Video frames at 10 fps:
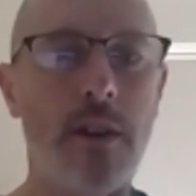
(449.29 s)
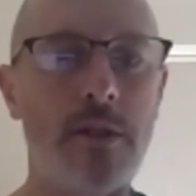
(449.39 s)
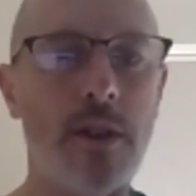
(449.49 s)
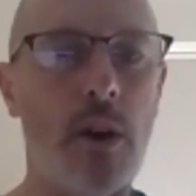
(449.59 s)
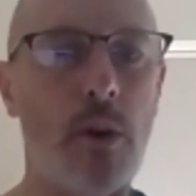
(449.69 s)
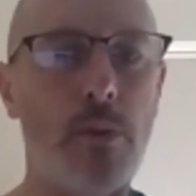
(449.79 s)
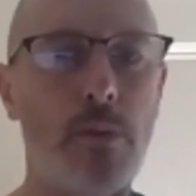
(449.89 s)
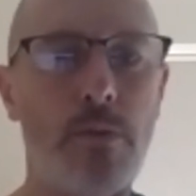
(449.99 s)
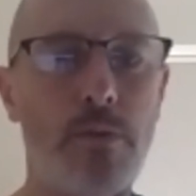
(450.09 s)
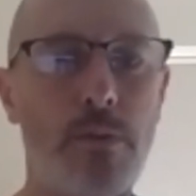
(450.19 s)
So
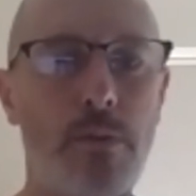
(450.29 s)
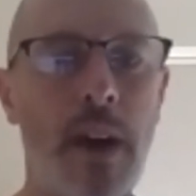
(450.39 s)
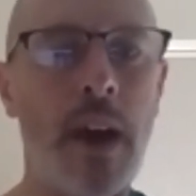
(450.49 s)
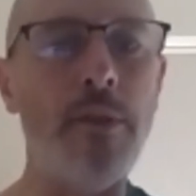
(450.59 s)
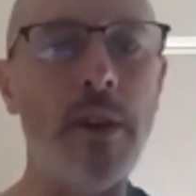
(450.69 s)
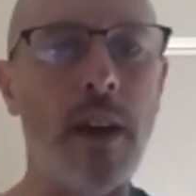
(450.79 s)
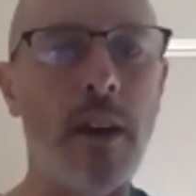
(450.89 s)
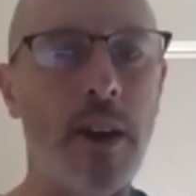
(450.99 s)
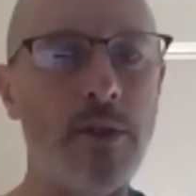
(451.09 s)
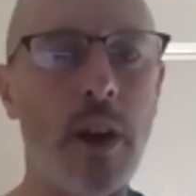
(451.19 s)
every
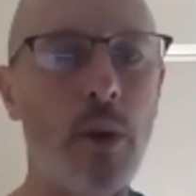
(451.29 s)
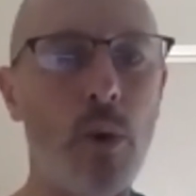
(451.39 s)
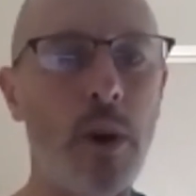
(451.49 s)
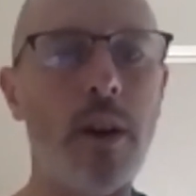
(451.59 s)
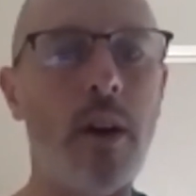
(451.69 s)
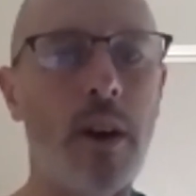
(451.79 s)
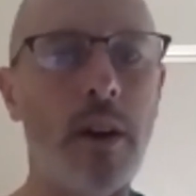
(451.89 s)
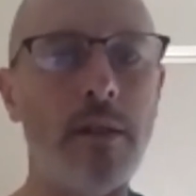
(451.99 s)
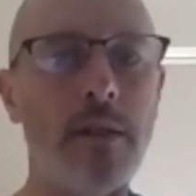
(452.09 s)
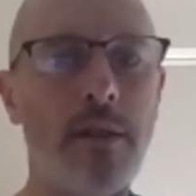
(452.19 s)
year I try to work
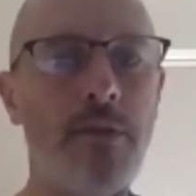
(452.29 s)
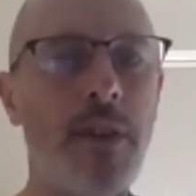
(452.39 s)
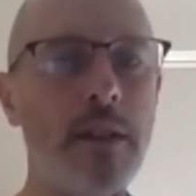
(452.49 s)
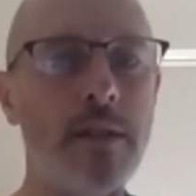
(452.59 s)
on defensive